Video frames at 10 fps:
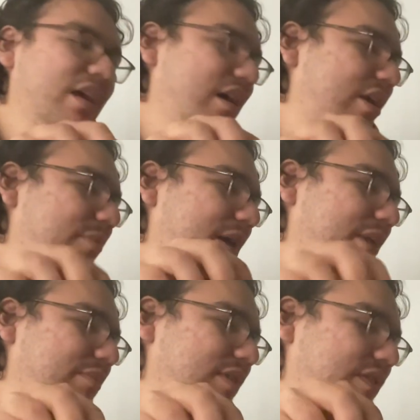I
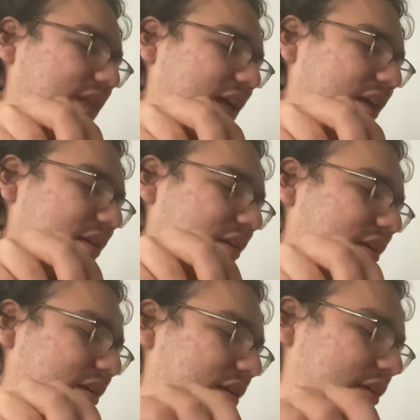will say
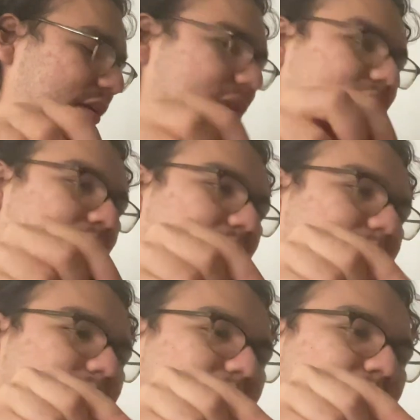the
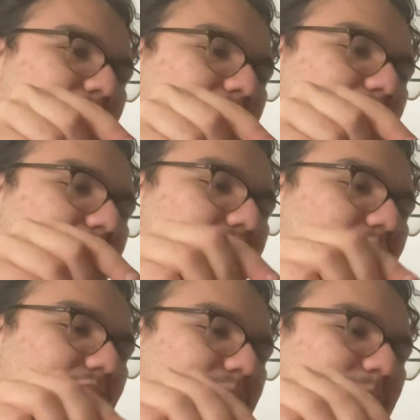way he
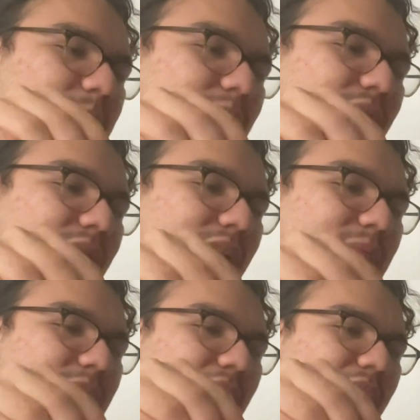draws people,
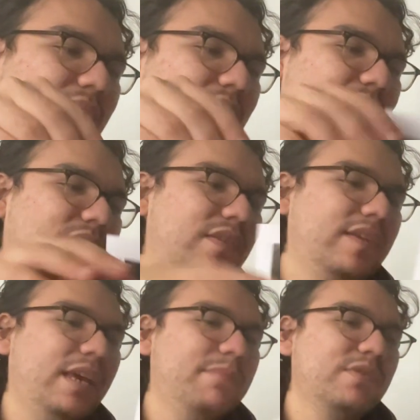sometimes they look the
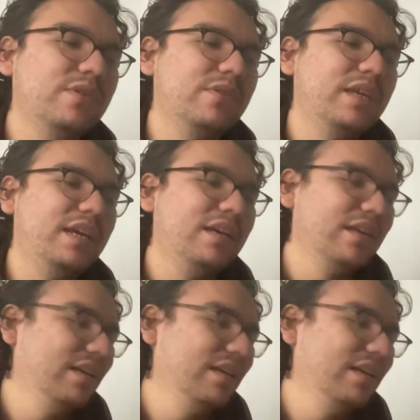same. So like